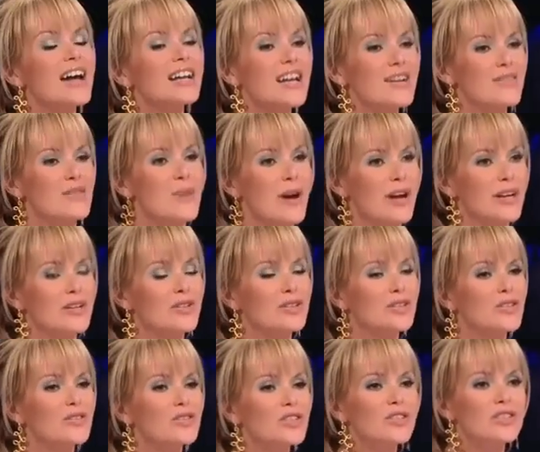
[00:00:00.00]
I love about you
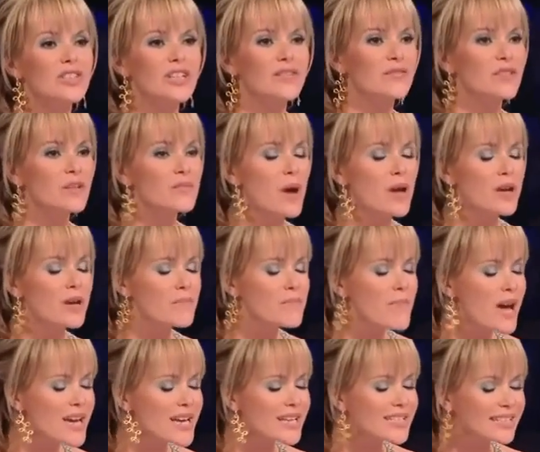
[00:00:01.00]
is you've just given an, an
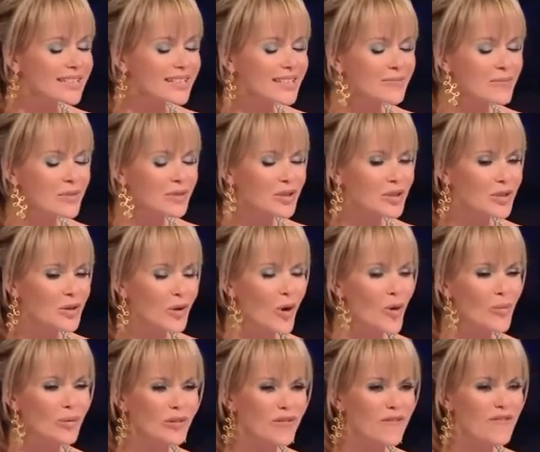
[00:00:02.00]
amazingly
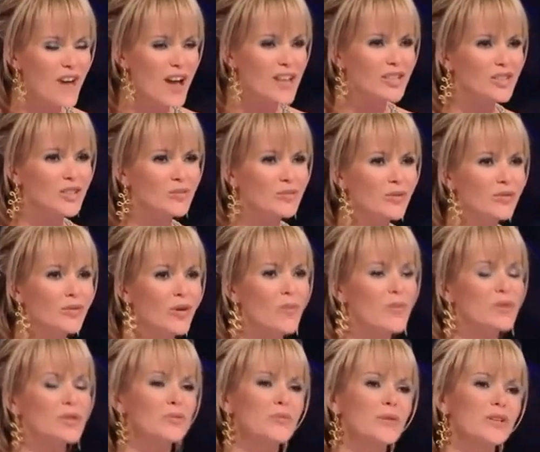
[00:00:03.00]
mature professional
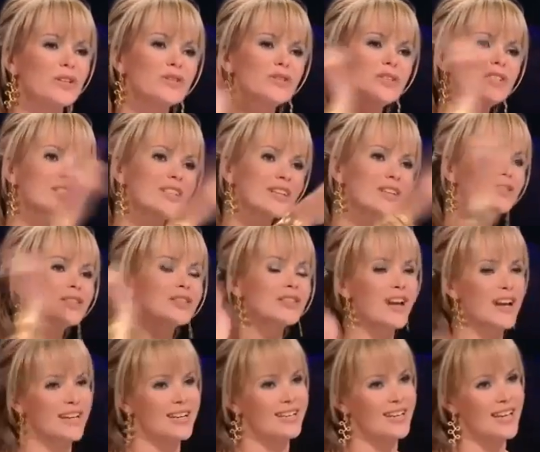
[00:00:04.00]
performance, but you still look
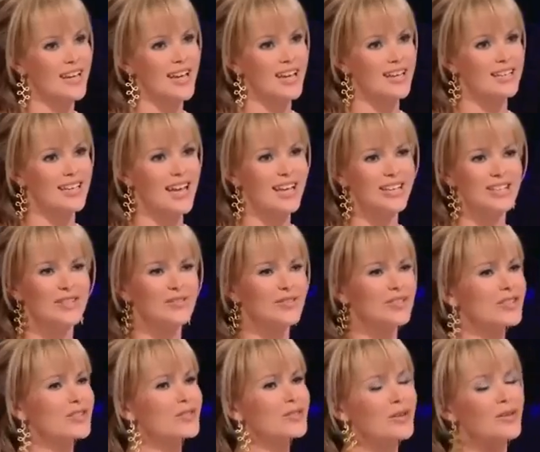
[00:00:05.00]
like a kid, and you've
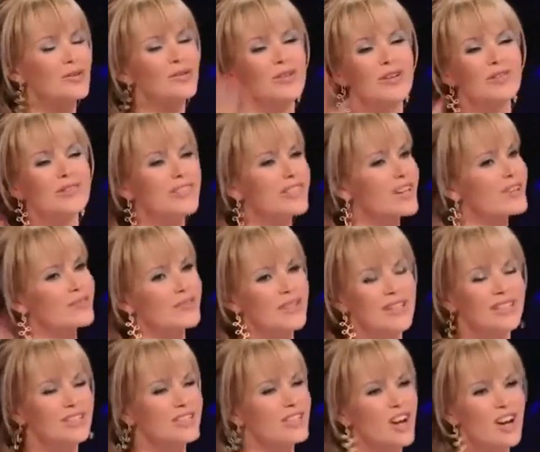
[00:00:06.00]
still got all those
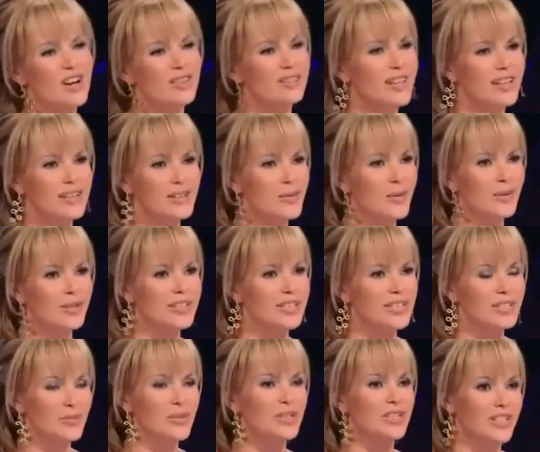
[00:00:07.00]
lovely childlike
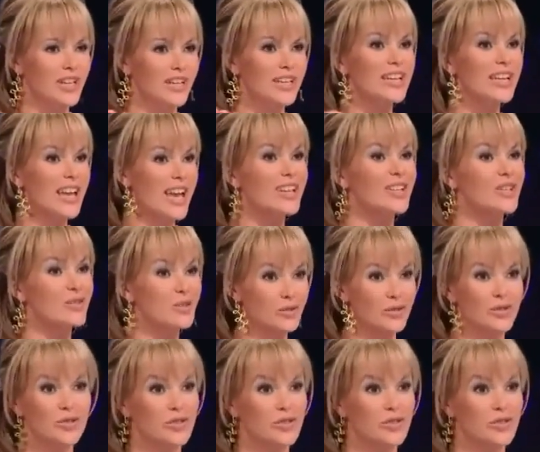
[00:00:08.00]
qualities which are going to get you